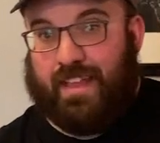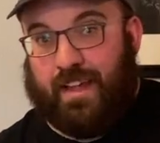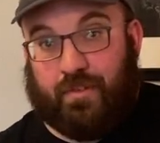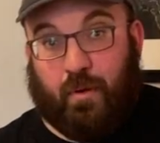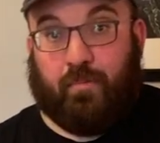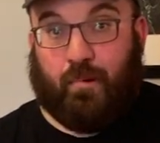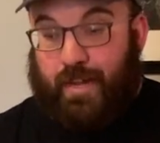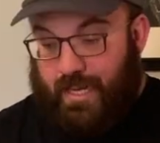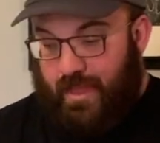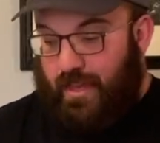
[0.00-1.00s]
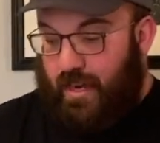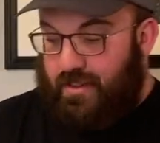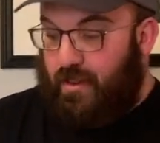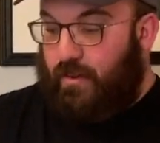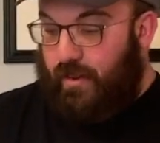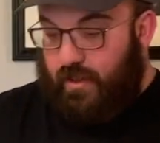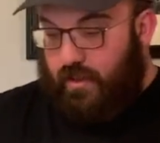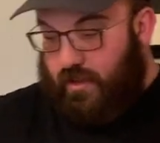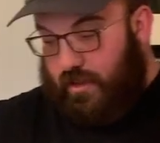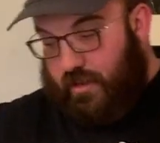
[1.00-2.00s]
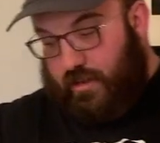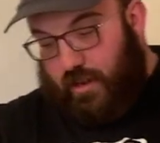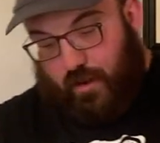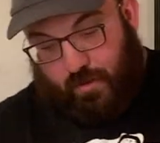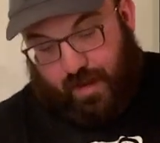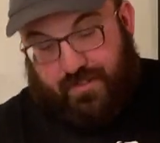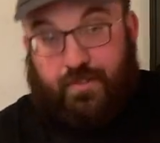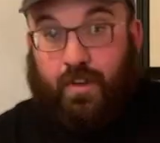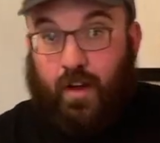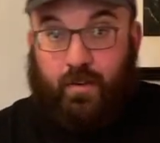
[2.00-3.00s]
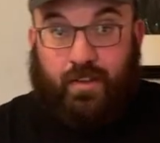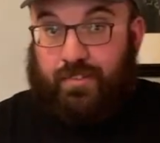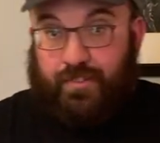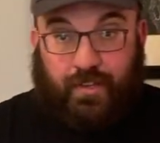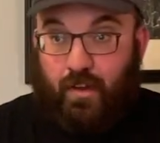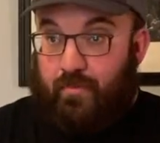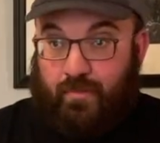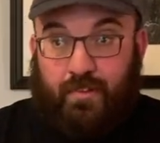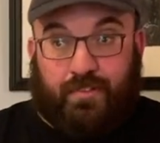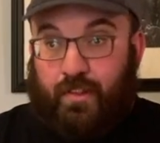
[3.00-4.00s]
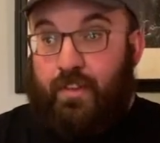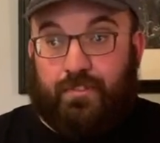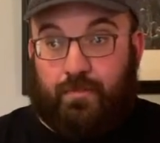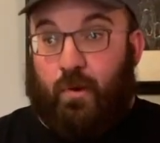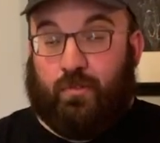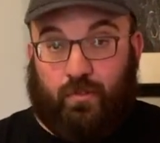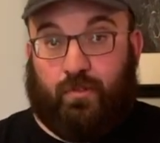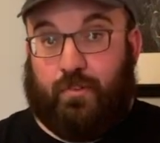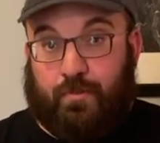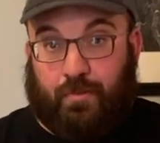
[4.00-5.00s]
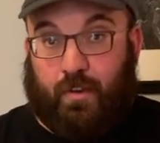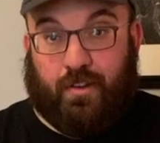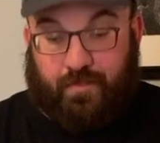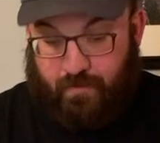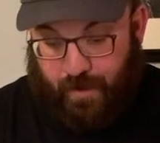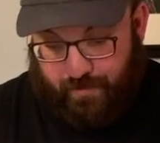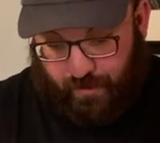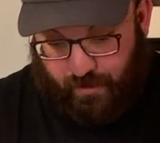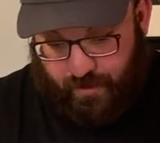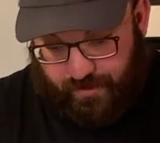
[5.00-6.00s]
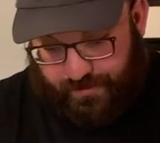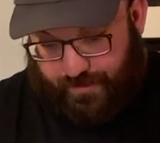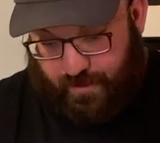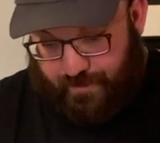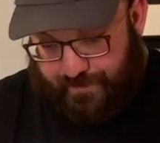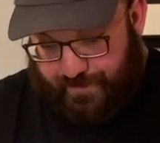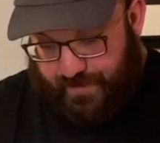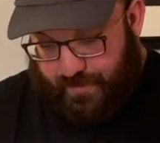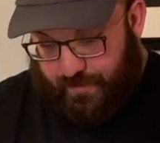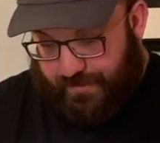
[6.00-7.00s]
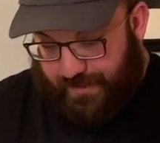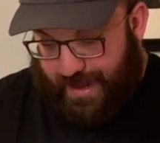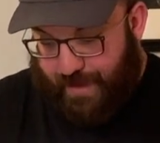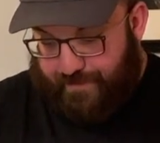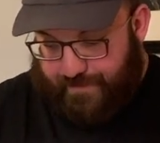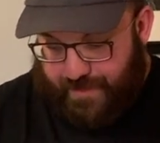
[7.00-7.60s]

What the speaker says: that to a point, and then I don't. What I do know is this gun prints nice small little groups when I do my part, so there is that.